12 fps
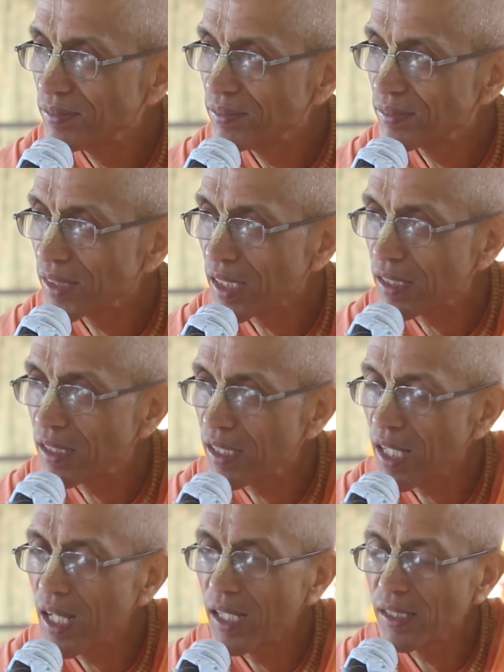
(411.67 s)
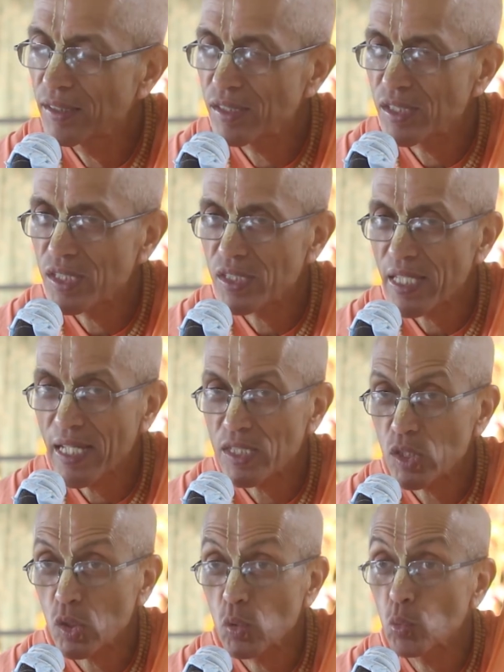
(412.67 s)
That glance is
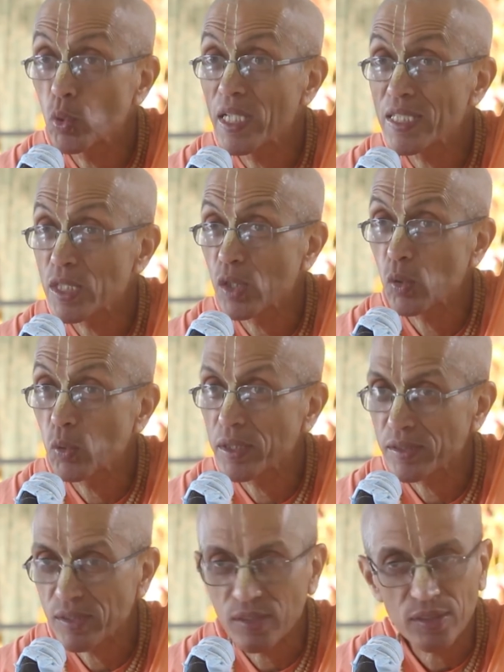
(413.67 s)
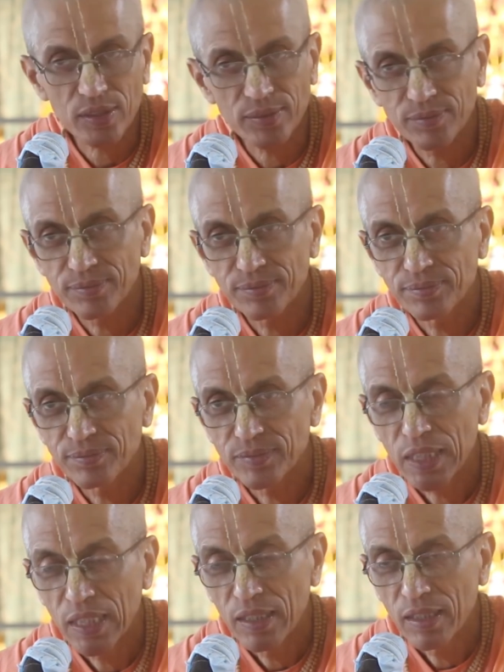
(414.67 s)
as cool as a lotus.
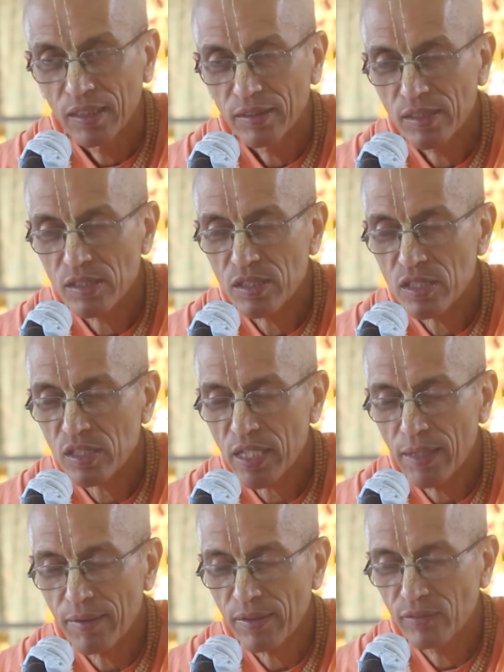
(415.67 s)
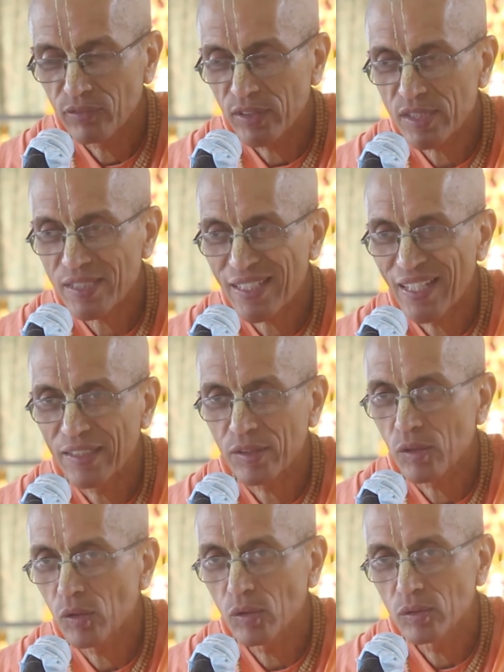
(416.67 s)
This is described in the 1st
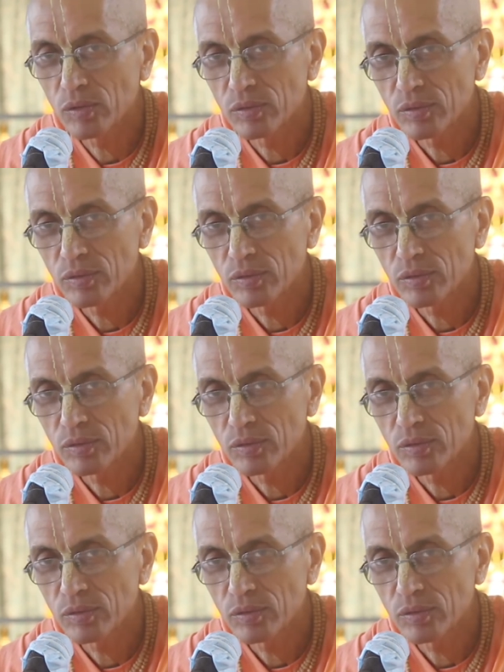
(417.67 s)
canto,